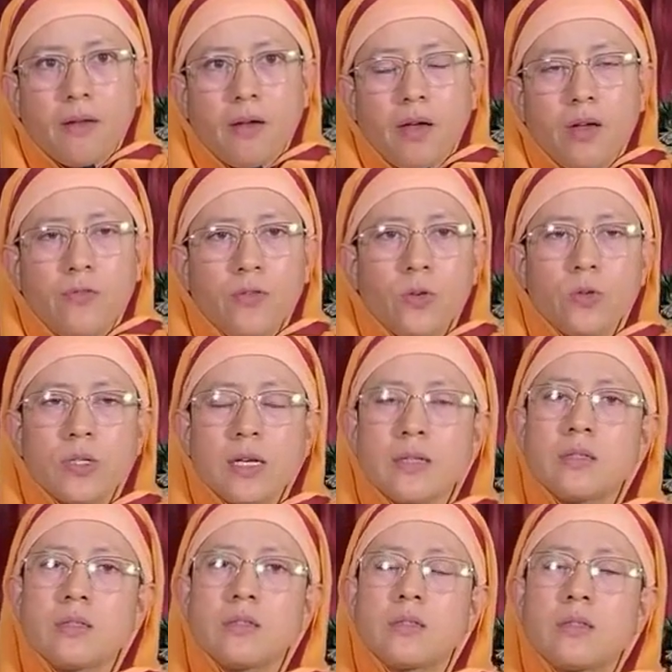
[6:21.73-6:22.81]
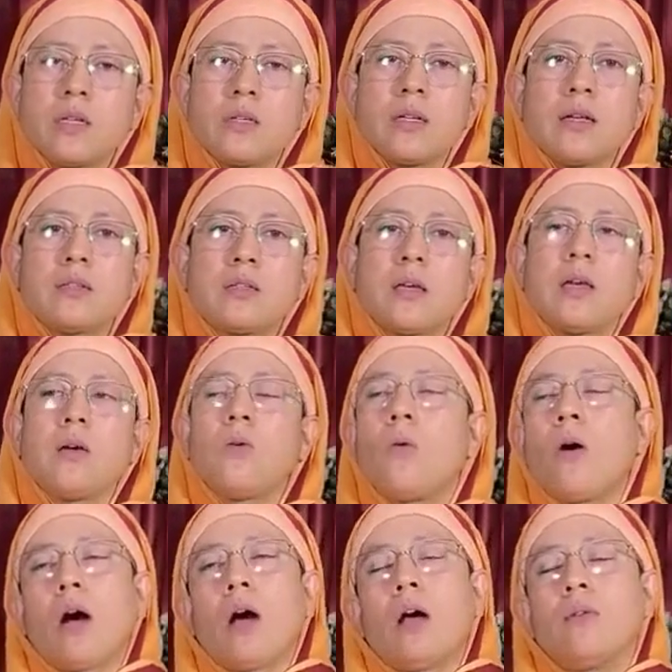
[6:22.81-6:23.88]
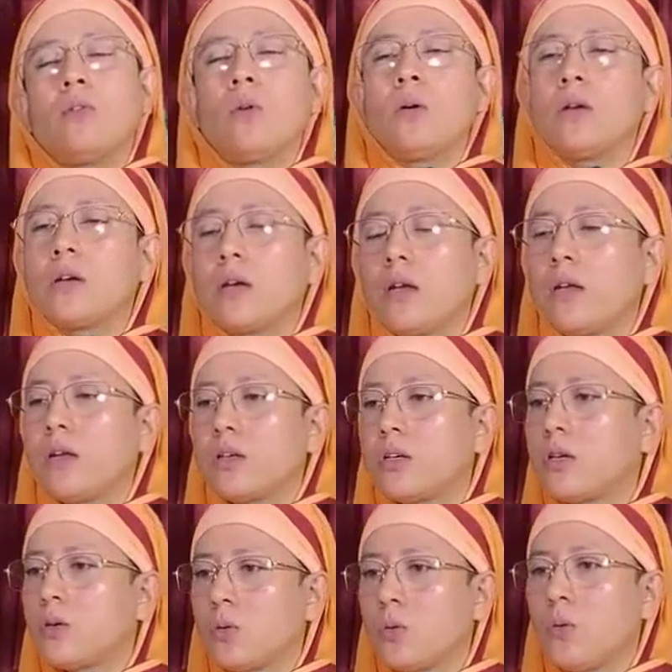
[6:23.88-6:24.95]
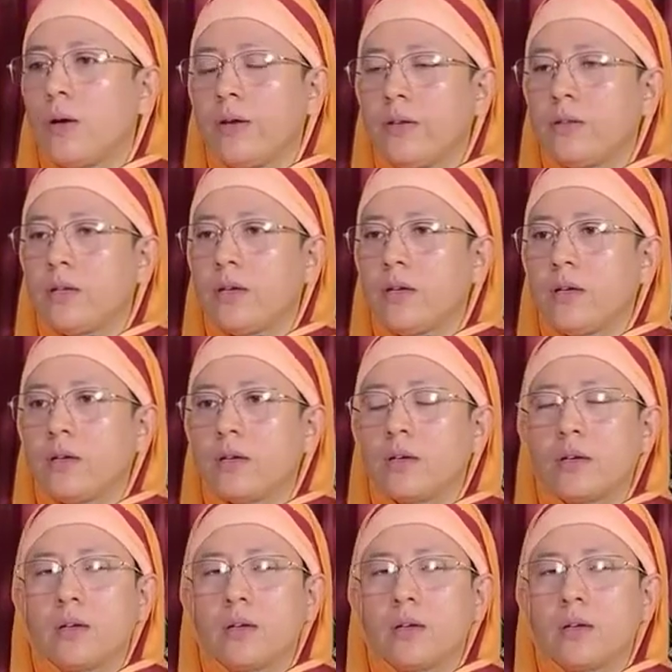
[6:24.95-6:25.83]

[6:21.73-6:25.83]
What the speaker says: If you just sit and say, oh, I have no inclination to do anything,